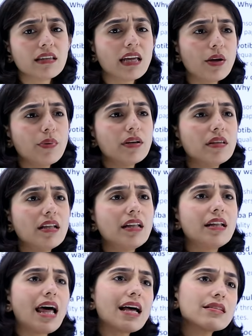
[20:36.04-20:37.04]
they were the
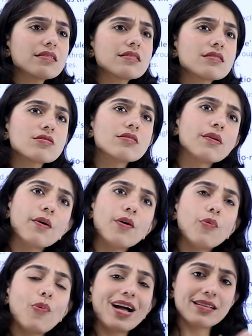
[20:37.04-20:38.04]
last
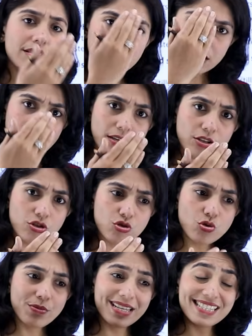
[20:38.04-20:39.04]
ones
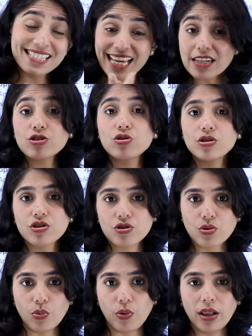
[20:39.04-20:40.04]
to be sent to the
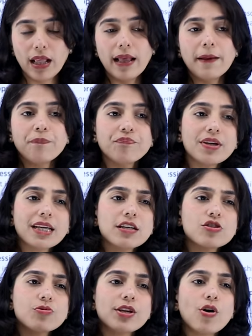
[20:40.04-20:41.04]
school,
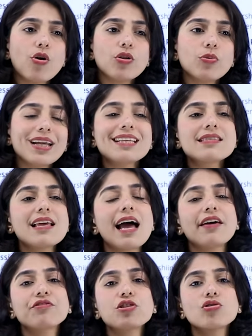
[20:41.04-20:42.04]
because we always
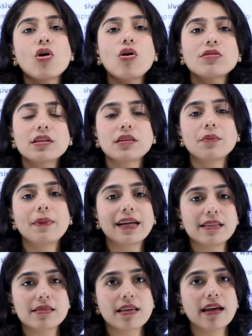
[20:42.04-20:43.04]
have the thought and the
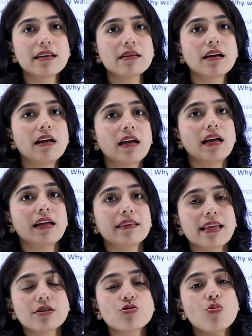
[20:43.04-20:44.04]
mindset
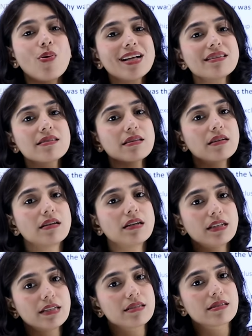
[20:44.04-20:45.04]
that once a
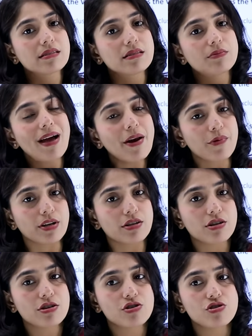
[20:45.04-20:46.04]
girl is
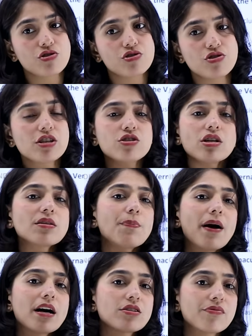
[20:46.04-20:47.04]
married, she's not a
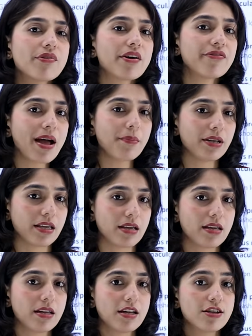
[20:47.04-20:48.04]
part of our
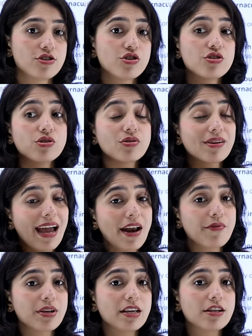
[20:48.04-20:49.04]
family. She's going to
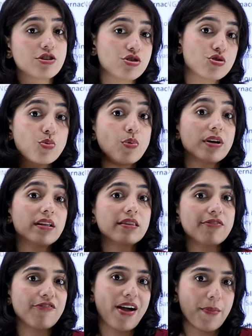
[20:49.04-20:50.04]
carry it to
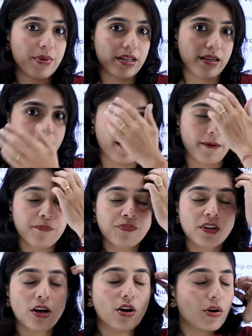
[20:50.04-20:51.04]
another family here.
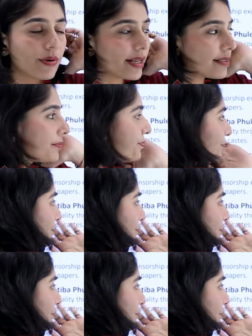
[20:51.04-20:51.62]
All right.